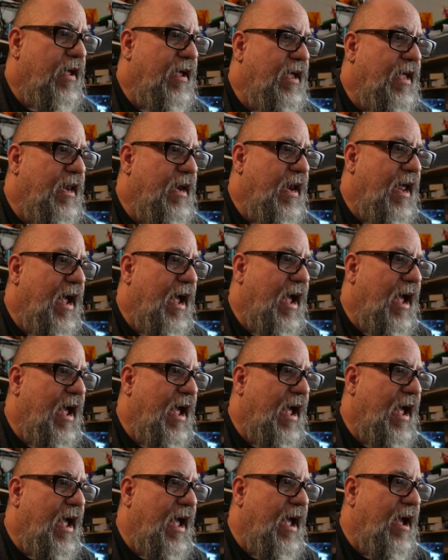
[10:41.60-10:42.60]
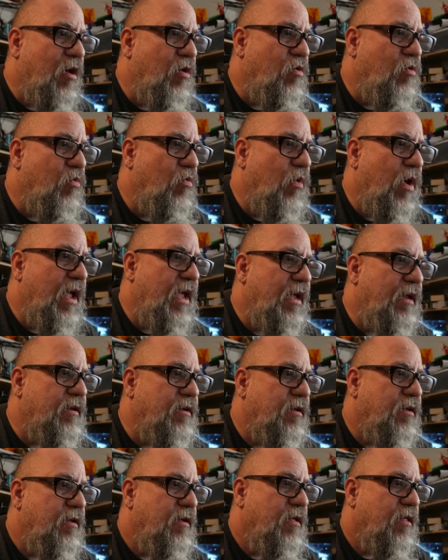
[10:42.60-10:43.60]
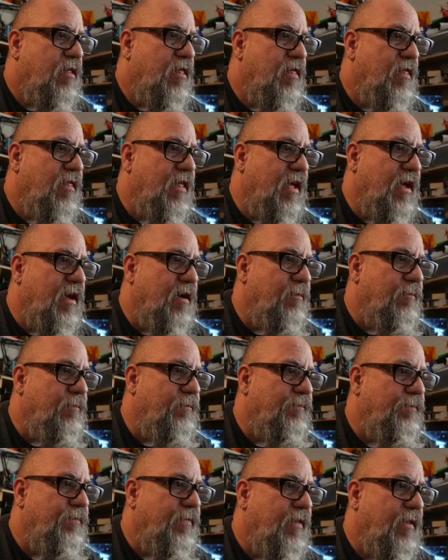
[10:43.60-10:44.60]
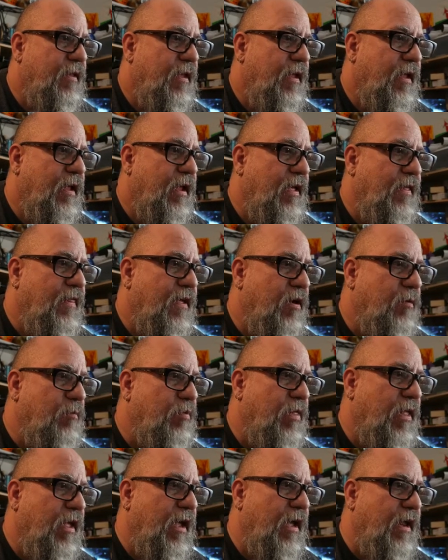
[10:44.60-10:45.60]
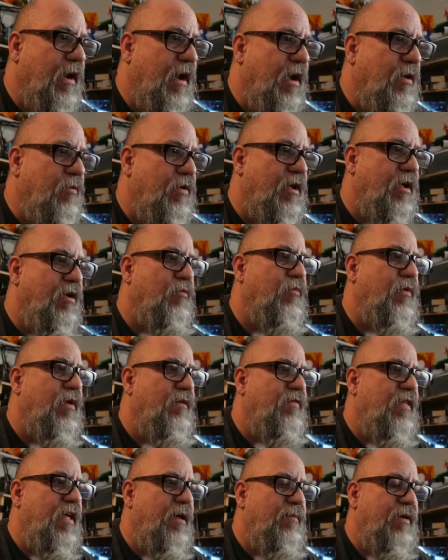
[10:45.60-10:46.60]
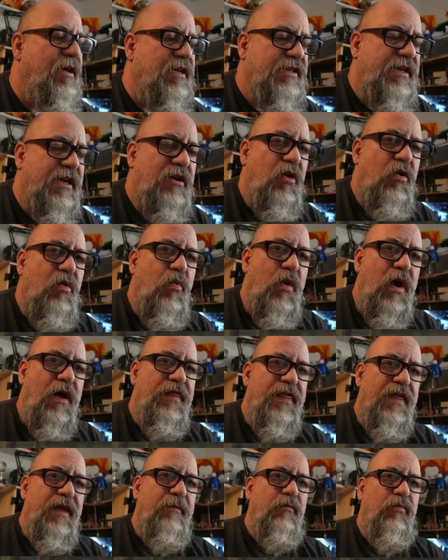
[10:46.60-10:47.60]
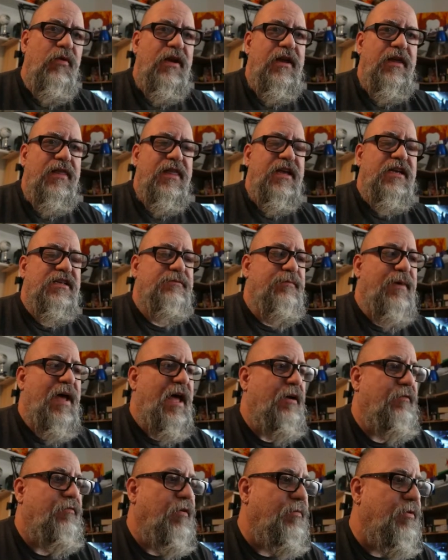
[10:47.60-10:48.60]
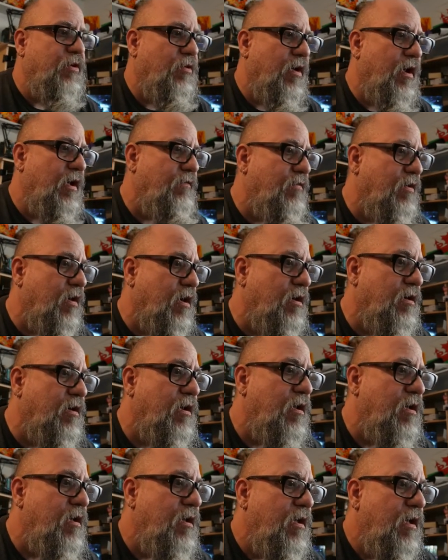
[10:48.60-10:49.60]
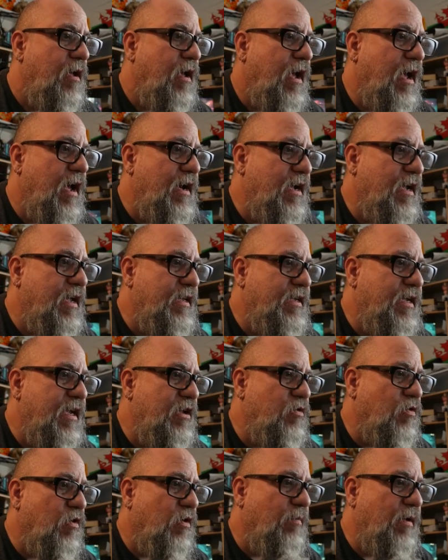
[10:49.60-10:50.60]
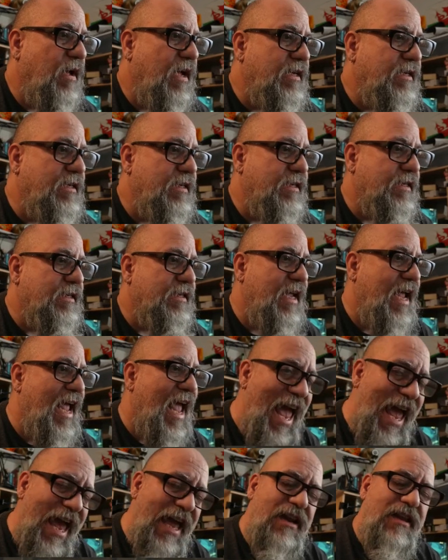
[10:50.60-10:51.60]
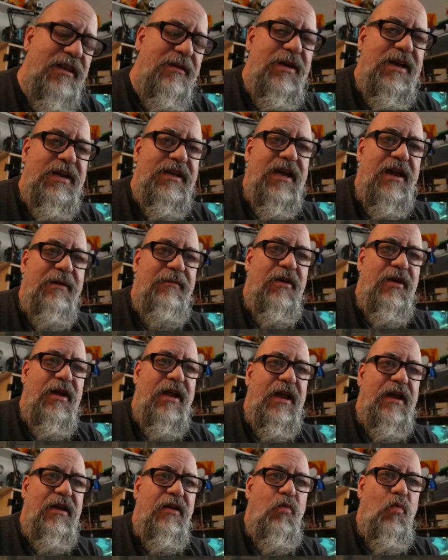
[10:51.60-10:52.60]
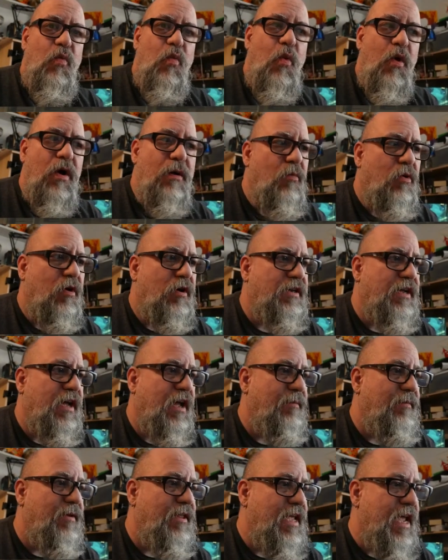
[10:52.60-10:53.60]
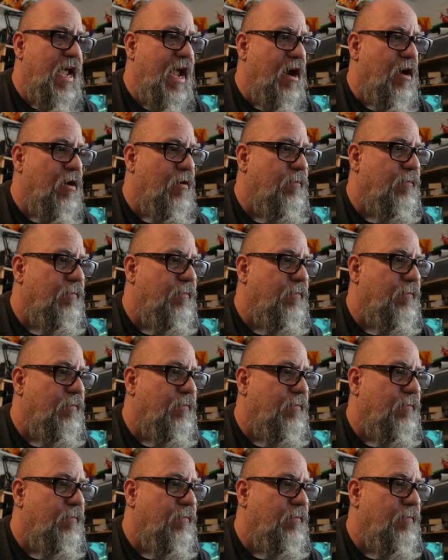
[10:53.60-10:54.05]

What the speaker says: can outwait them and their plan, I will get rid of that because I don't want them bringing things back from the graveyard on a continual basis. And in the meantime, I'll hit one more time in the air.